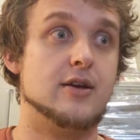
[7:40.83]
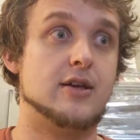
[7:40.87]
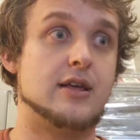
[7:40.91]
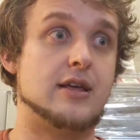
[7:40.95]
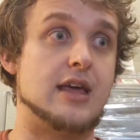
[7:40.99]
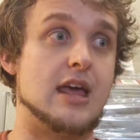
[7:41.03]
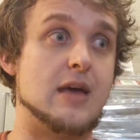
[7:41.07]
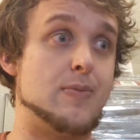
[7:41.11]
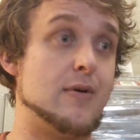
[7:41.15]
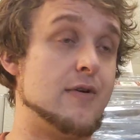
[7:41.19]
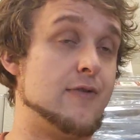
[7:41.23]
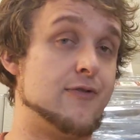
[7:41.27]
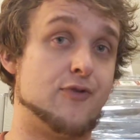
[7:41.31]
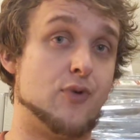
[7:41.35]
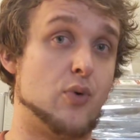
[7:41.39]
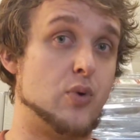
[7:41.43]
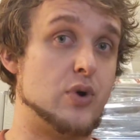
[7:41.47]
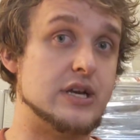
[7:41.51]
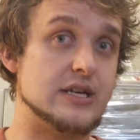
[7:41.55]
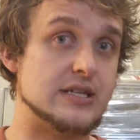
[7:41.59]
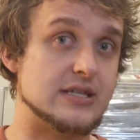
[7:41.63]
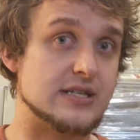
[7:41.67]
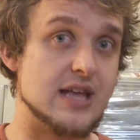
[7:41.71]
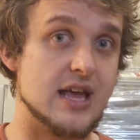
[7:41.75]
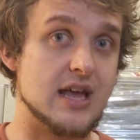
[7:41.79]
Keeping
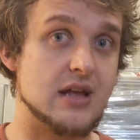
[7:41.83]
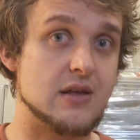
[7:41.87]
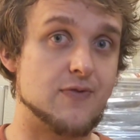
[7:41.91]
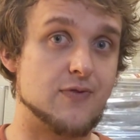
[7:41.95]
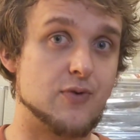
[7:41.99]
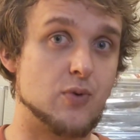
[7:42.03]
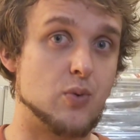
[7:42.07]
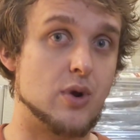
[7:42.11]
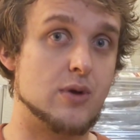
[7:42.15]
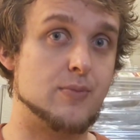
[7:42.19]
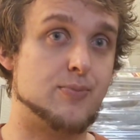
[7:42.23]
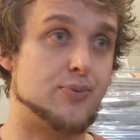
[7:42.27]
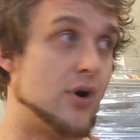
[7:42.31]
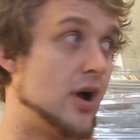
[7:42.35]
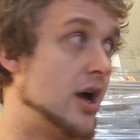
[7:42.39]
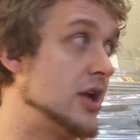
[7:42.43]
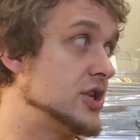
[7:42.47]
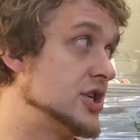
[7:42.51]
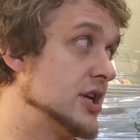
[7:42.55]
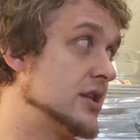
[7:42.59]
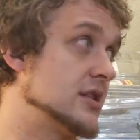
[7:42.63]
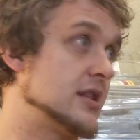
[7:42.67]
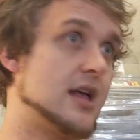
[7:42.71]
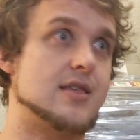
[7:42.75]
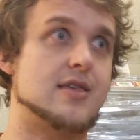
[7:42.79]
40 snakes for one
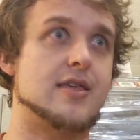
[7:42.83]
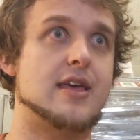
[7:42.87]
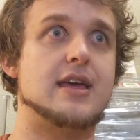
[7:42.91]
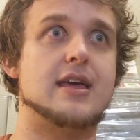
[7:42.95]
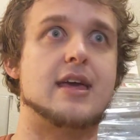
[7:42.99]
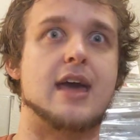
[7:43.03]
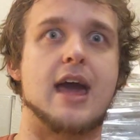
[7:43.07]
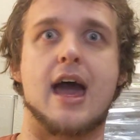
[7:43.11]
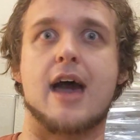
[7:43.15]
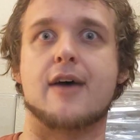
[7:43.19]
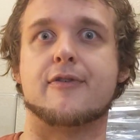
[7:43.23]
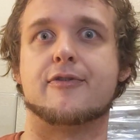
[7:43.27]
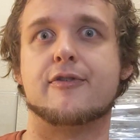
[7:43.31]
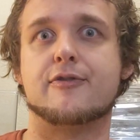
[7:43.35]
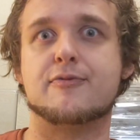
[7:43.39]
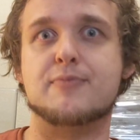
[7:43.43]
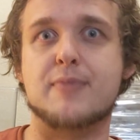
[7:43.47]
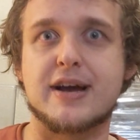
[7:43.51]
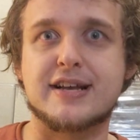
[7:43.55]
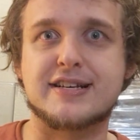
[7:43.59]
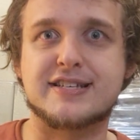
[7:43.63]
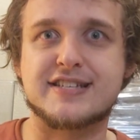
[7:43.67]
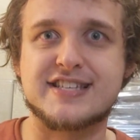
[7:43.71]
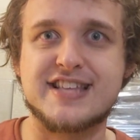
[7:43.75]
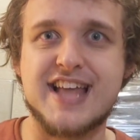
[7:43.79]
project, that's like half of
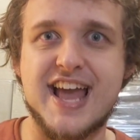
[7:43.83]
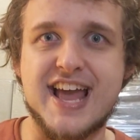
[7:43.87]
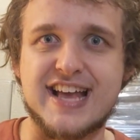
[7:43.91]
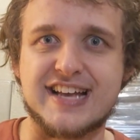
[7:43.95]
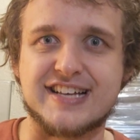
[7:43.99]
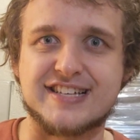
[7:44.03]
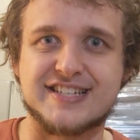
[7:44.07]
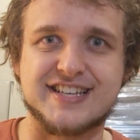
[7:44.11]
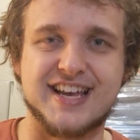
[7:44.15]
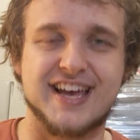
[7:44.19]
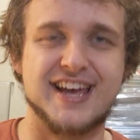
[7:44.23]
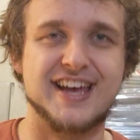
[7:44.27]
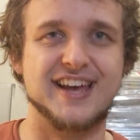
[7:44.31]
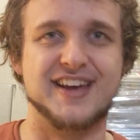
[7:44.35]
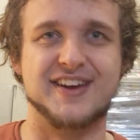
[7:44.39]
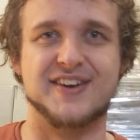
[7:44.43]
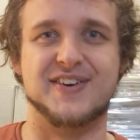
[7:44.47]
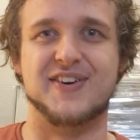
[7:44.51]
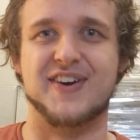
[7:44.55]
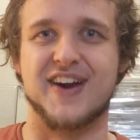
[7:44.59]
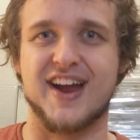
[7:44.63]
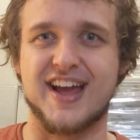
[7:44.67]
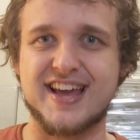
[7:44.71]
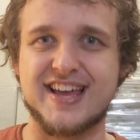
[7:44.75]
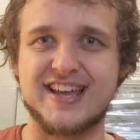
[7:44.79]
my snakes,
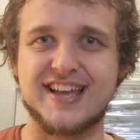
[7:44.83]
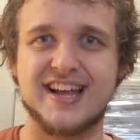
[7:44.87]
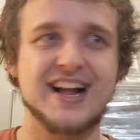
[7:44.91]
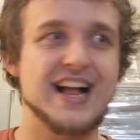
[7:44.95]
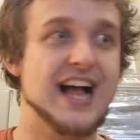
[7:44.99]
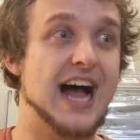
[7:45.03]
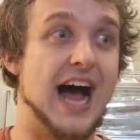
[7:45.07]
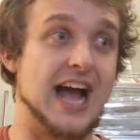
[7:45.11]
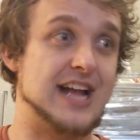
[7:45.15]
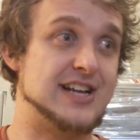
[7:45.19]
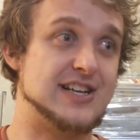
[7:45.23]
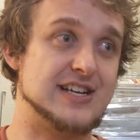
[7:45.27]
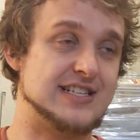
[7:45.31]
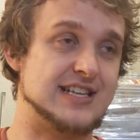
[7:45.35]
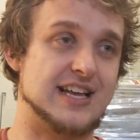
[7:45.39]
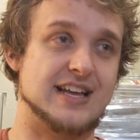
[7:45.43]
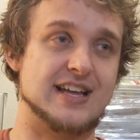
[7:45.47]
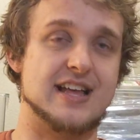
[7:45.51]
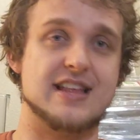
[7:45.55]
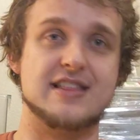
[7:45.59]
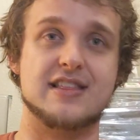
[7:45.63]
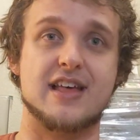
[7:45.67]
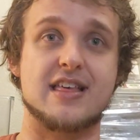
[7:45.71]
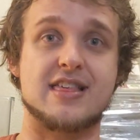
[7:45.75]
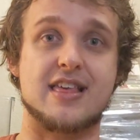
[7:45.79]
right? I
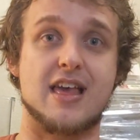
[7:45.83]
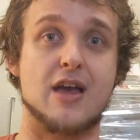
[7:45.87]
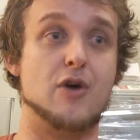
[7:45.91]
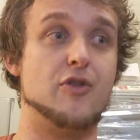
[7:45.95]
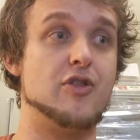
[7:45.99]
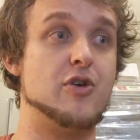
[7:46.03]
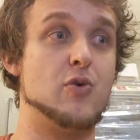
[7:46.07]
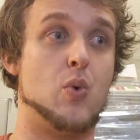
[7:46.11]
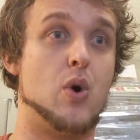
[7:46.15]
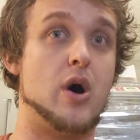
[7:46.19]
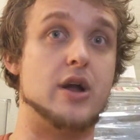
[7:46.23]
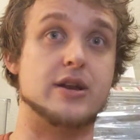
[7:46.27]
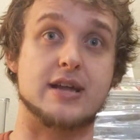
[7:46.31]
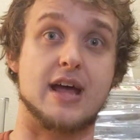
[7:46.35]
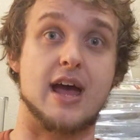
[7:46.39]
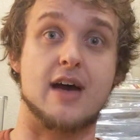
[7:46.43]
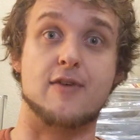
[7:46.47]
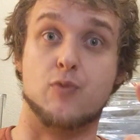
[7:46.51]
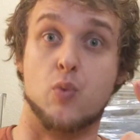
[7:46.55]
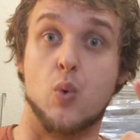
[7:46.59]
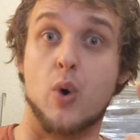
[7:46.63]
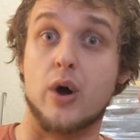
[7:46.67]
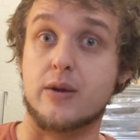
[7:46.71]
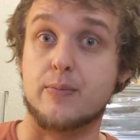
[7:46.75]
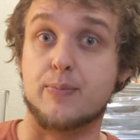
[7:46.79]
just, unless I only want to
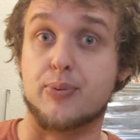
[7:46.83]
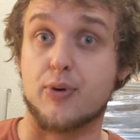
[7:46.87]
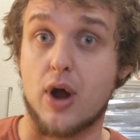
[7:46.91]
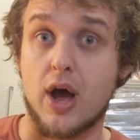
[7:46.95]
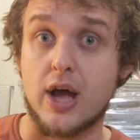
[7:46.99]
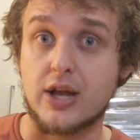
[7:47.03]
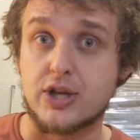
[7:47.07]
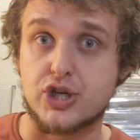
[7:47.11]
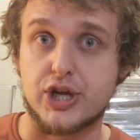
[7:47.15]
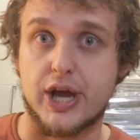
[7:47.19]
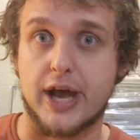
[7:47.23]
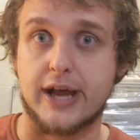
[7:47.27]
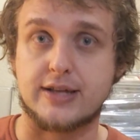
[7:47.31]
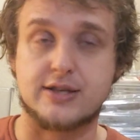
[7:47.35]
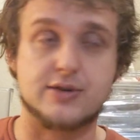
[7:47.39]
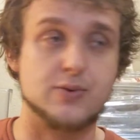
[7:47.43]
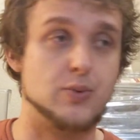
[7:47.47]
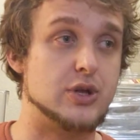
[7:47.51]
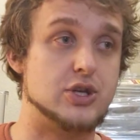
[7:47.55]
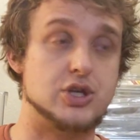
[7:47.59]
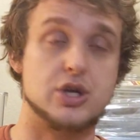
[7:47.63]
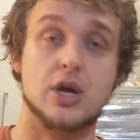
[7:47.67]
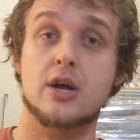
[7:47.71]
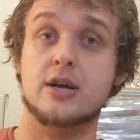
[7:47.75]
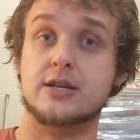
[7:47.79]
have one project,
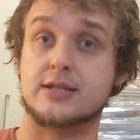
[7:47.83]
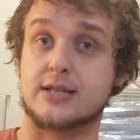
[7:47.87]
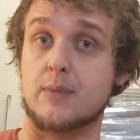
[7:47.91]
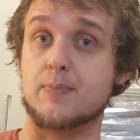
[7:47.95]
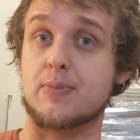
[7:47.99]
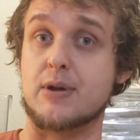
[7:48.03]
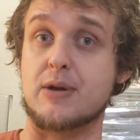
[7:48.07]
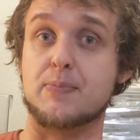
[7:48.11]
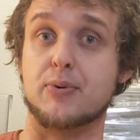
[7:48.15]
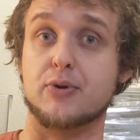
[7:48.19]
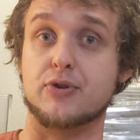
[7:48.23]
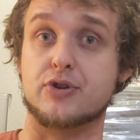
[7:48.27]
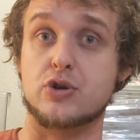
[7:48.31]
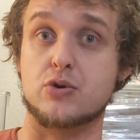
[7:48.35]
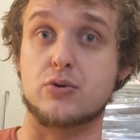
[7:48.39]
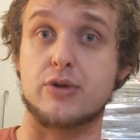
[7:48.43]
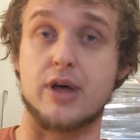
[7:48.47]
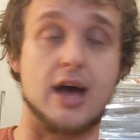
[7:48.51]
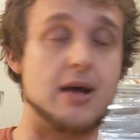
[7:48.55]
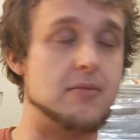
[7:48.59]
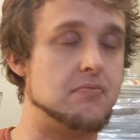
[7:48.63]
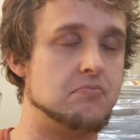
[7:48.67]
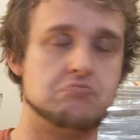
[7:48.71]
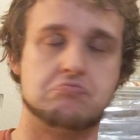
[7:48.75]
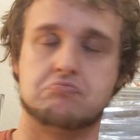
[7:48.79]
which some people do
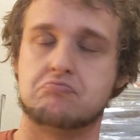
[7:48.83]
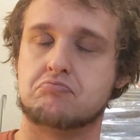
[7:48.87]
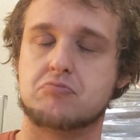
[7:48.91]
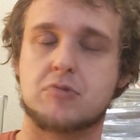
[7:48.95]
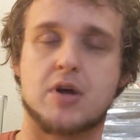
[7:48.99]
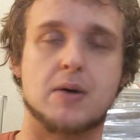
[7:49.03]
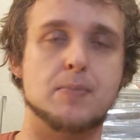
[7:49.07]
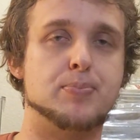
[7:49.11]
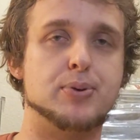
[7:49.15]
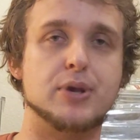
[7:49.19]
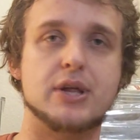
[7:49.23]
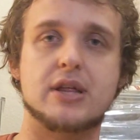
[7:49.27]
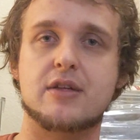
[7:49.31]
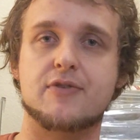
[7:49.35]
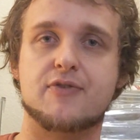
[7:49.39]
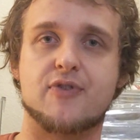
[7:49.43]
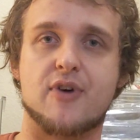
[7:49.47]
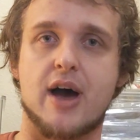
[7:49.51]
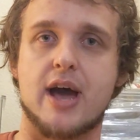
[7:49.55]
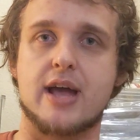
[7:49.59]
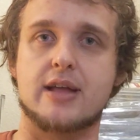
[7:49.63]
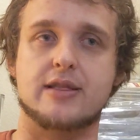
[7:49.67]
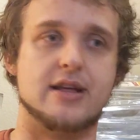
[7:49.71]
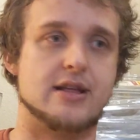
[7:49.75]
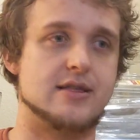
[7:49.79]
that, completely
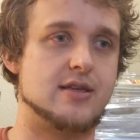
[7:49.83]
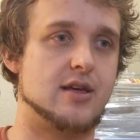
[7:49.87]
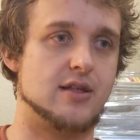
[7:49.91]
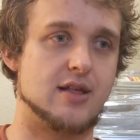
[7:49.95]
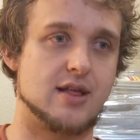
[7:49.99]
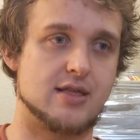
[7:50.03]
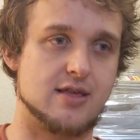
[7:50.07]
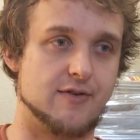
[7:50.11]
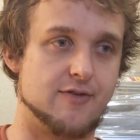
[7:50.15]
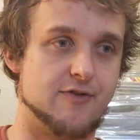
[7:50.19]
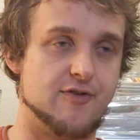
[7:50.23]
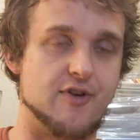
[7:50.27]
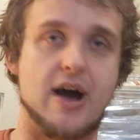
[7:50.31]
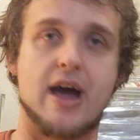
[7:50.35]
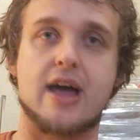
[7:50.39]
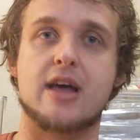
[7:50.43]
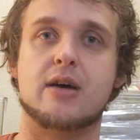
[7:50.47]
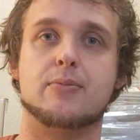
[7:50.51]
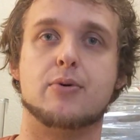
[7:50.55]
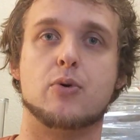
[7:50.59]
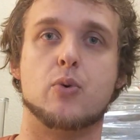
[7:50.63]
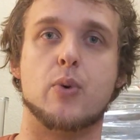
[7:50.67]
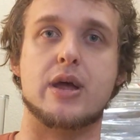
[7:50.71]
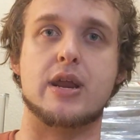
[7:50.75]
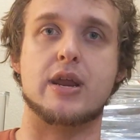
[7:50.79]
fine. That's a
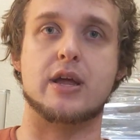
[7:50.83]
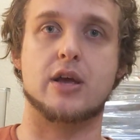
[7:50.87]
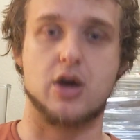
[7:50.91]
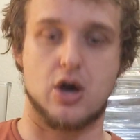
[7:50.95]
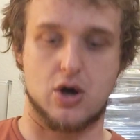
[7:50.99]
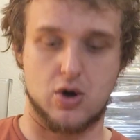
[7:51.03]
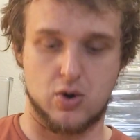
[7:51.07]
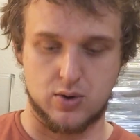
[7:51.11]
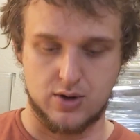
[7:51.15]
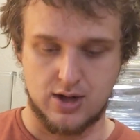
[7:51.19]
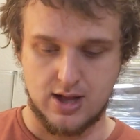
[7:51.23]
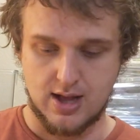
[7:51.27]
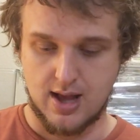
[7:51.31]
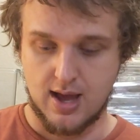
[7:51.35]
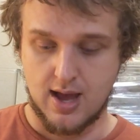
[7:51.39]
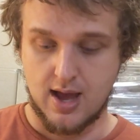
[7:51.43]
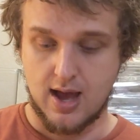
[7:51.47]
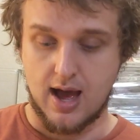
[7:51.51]
viable way to go.